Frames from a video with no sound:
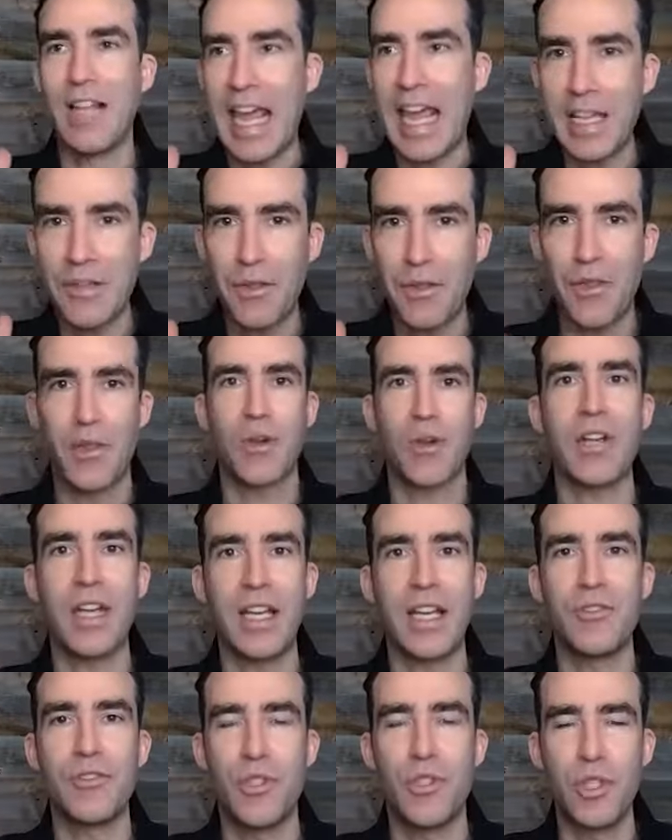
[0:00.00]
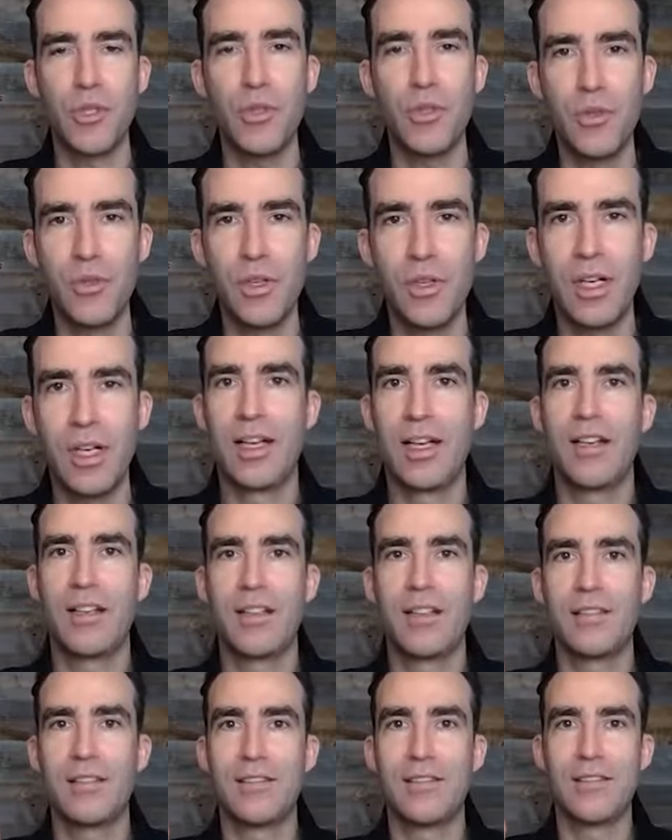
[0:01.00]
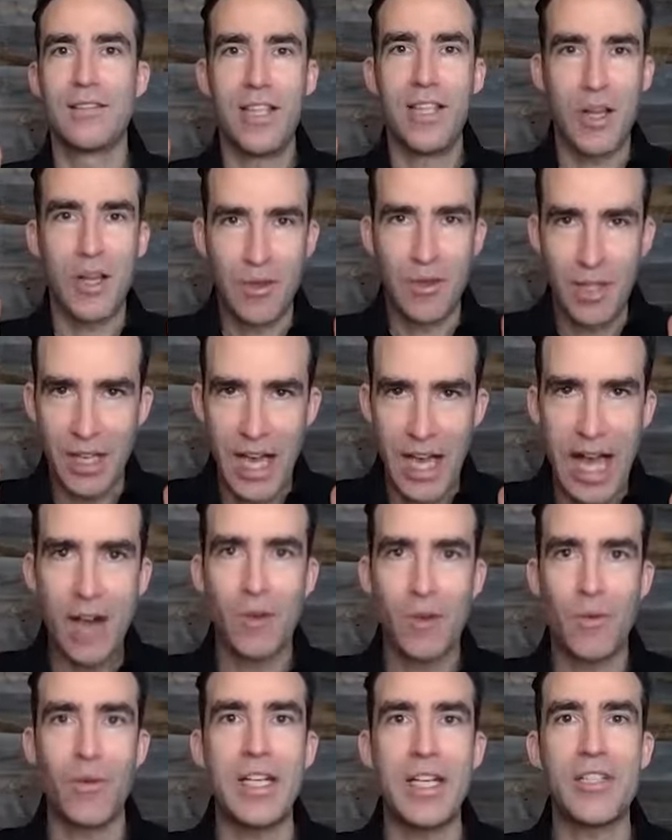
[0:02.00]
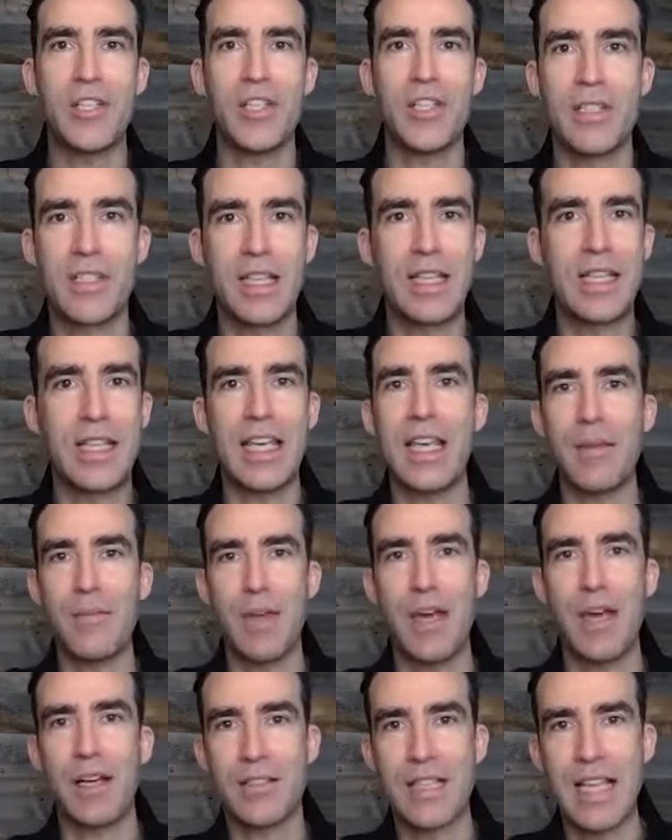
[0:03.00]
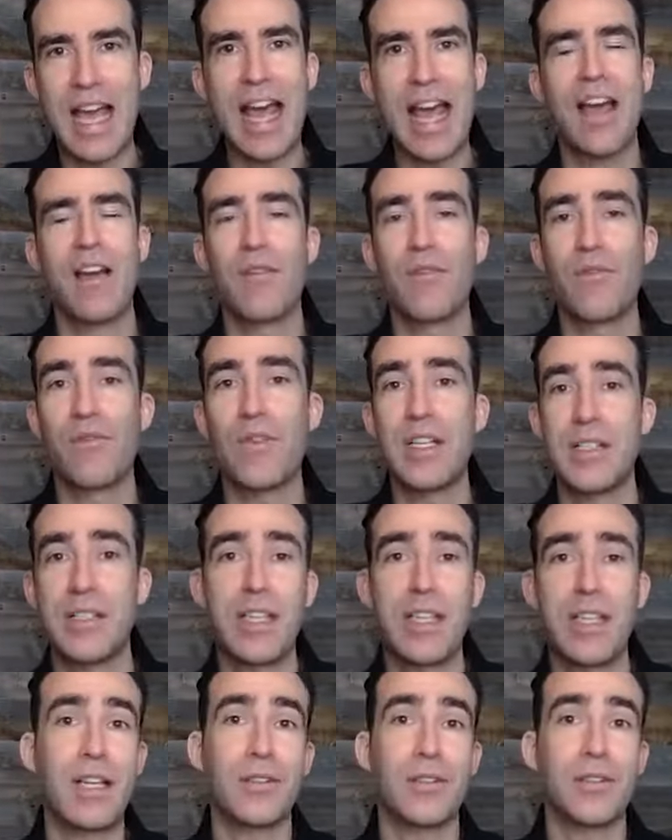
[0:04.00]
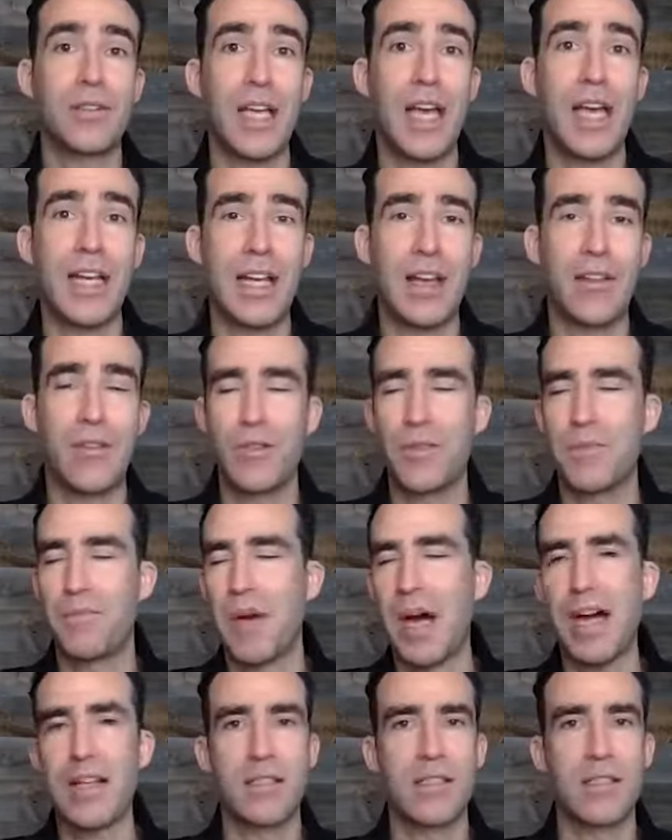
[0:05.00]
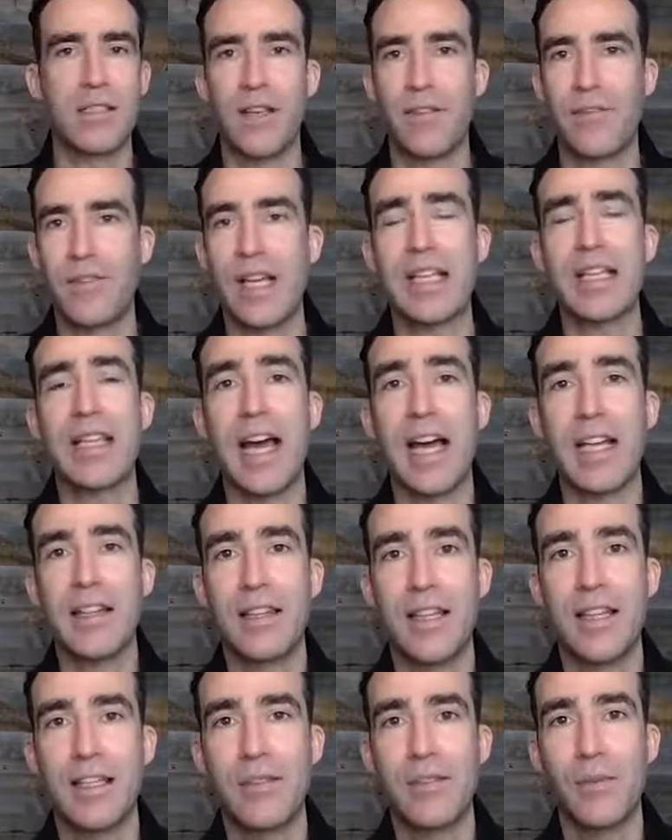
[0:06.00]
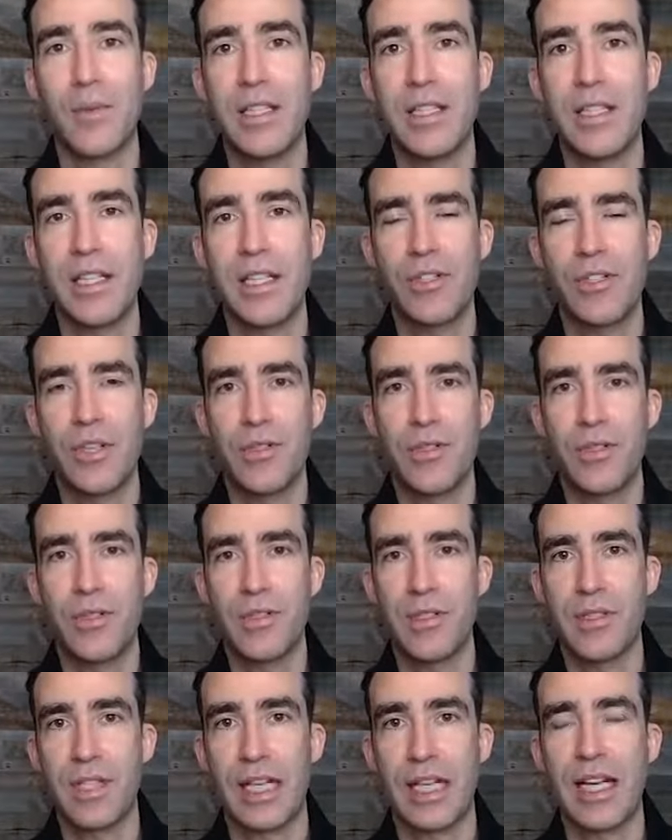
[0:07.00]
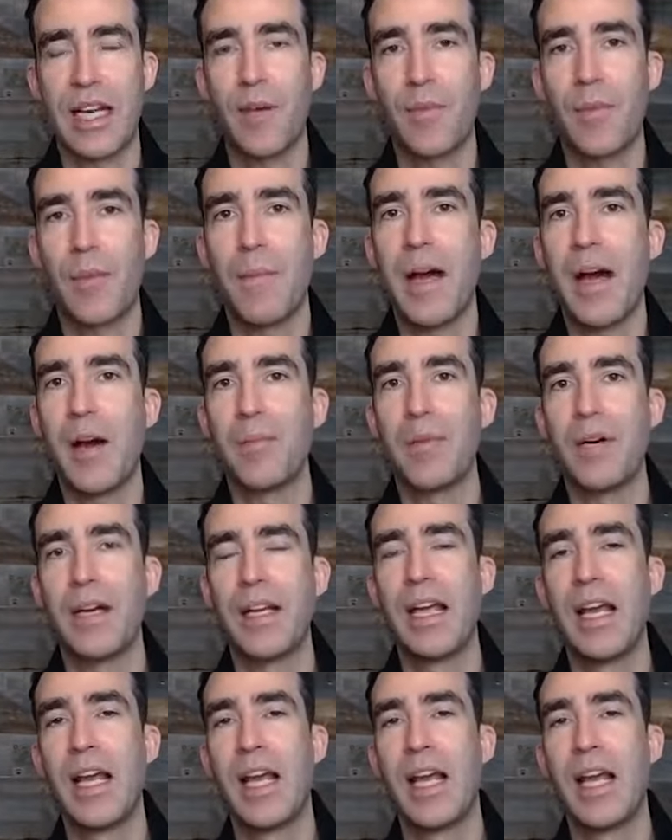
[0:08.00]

8:30, do the outreaches and the emails every single day. Now, there's bots and stuff like that that we teach our students that can help them out, but